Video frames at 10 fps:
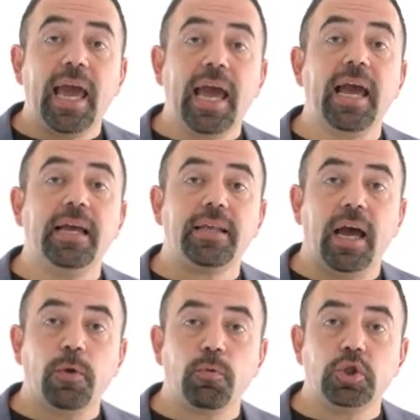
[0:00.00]
and
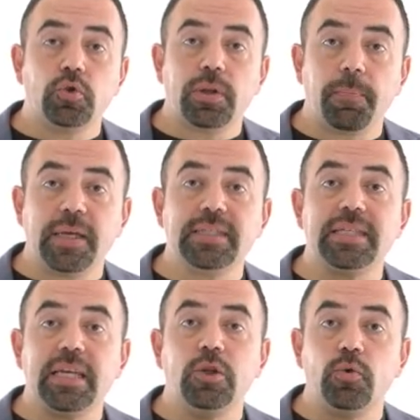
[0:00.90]
I wish you the
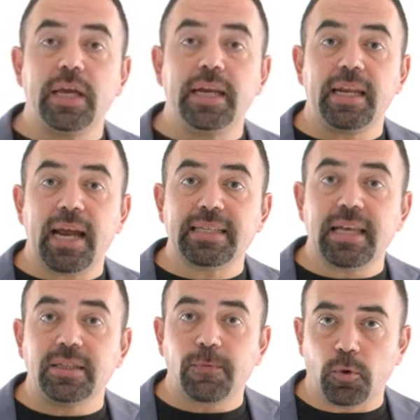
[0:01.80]
best in your career as
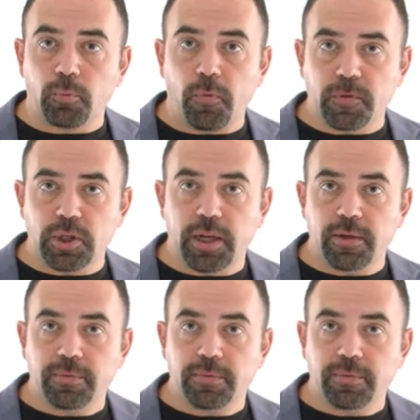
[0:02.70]
anti-fraud professional.